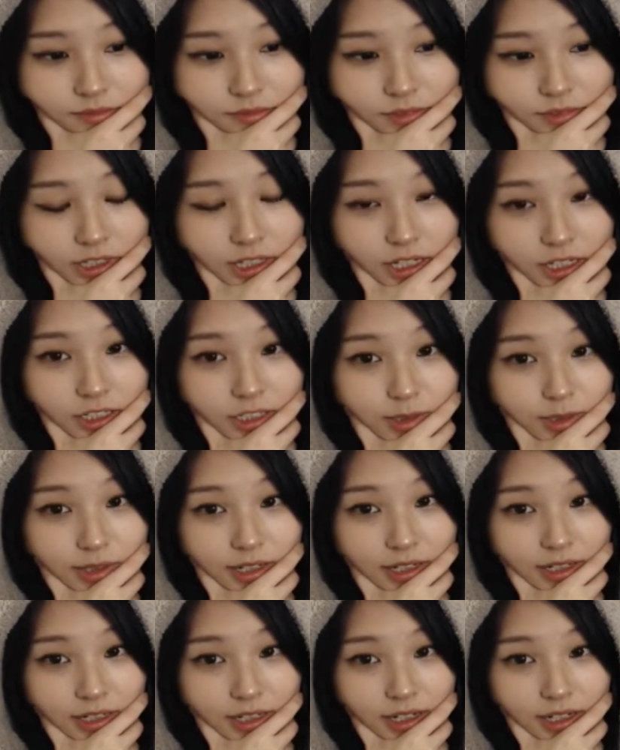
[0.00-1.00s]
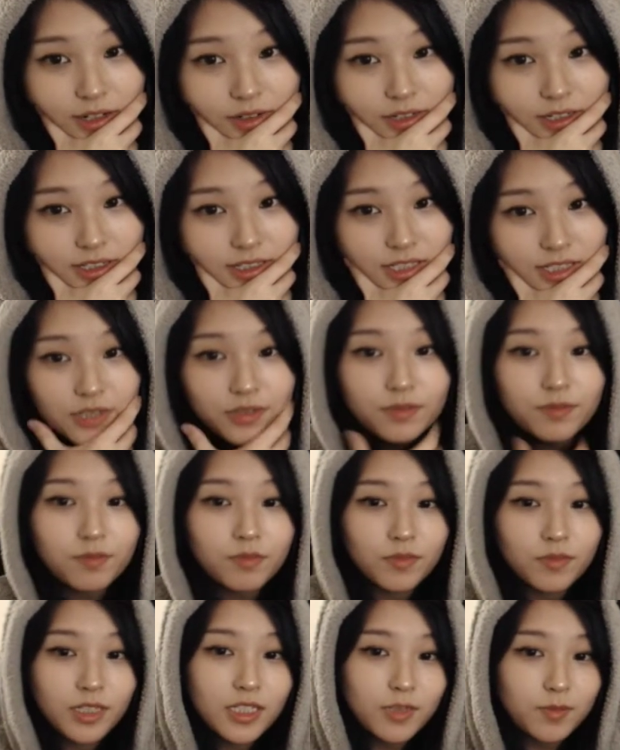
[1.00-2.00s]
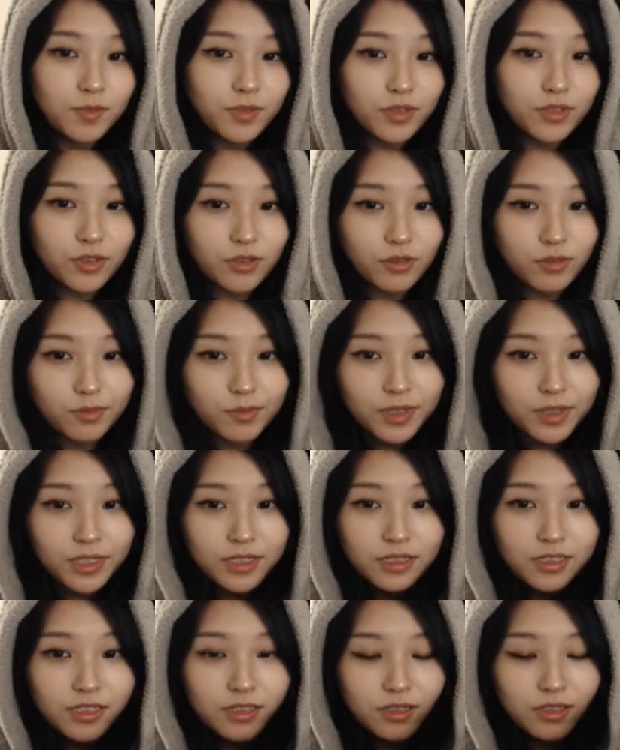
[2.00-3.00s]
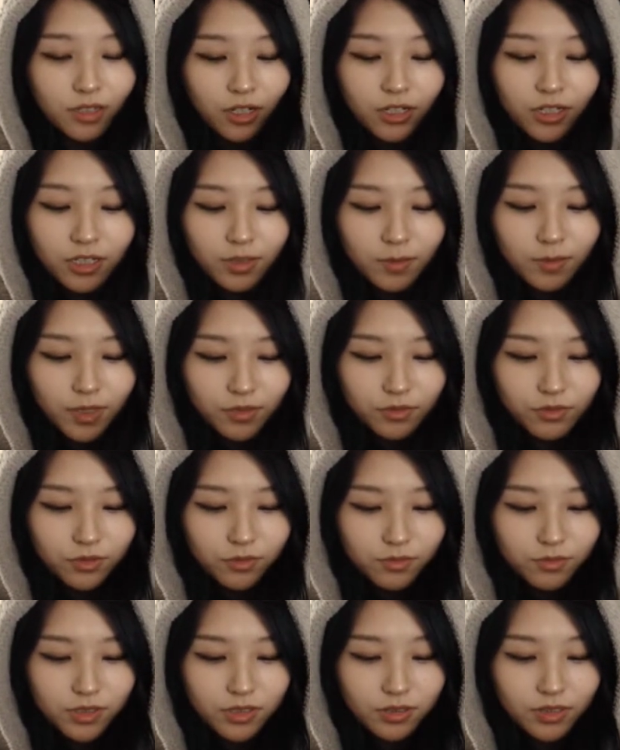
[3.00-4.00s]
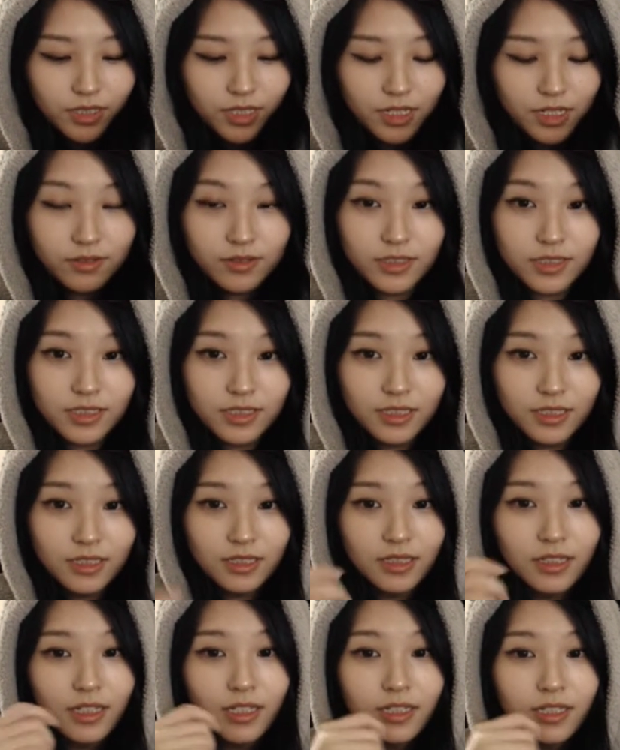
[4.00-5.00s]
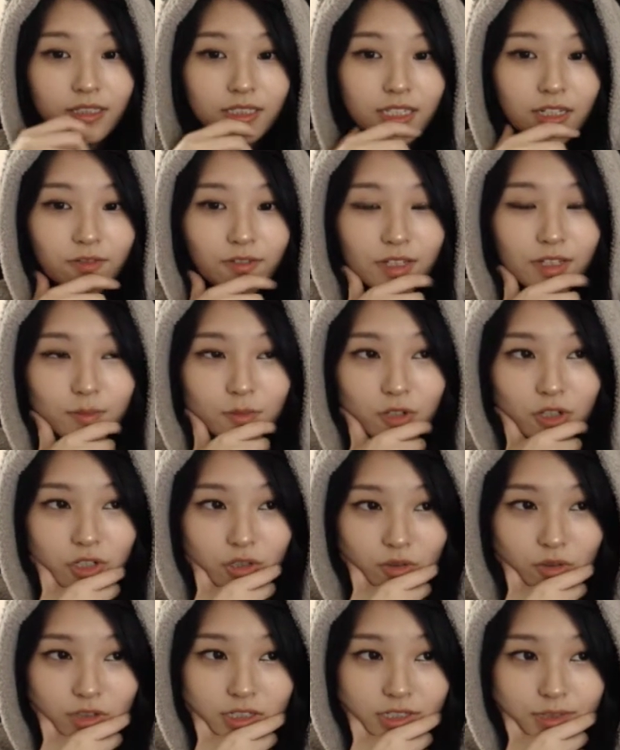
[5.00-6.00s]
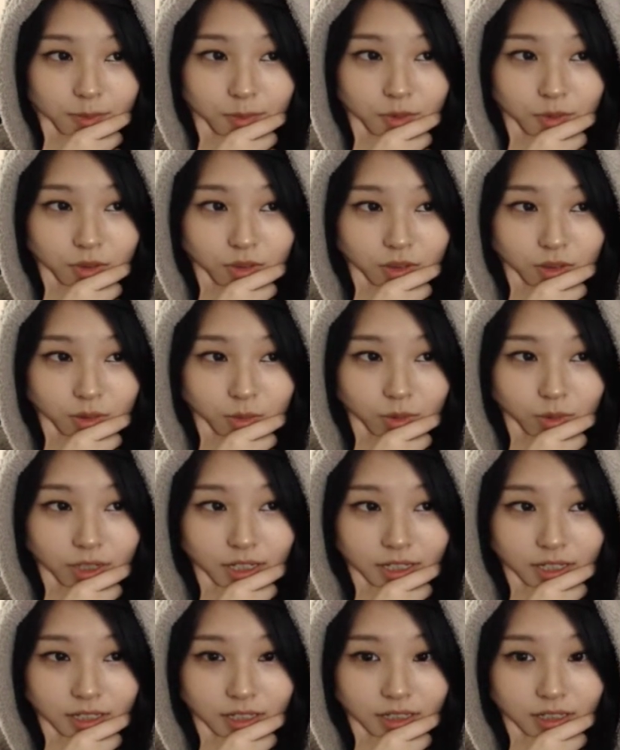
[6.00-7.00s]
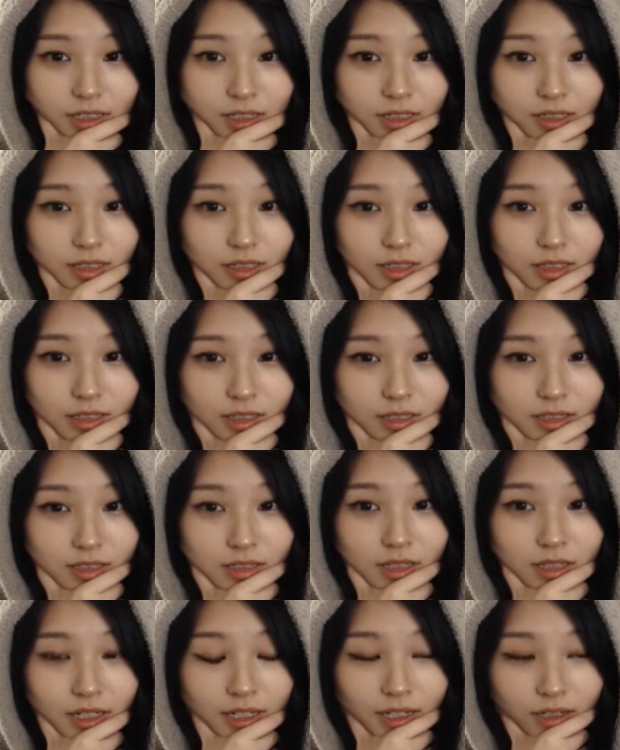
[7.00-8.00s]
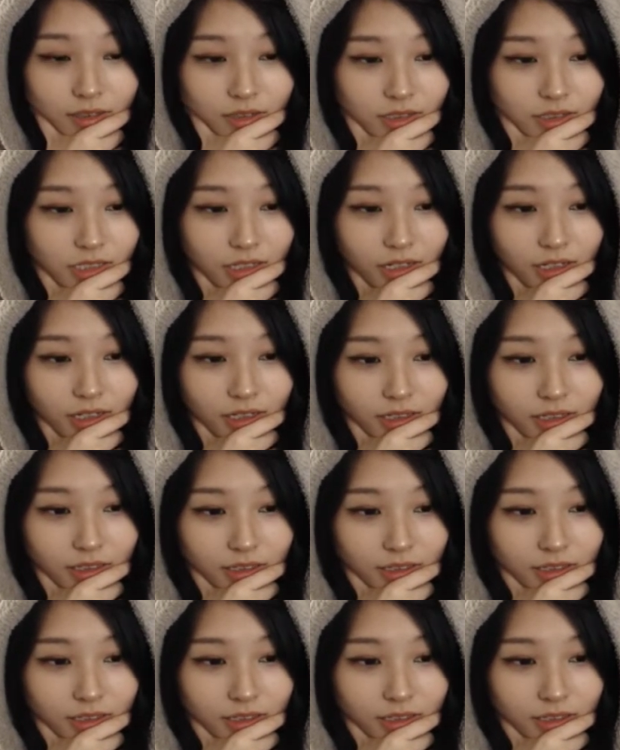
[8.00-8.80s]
The color's not here now. It's blue, but it's dark in my room, so you can't really see it. It's definitely more noticeable when it's light outside.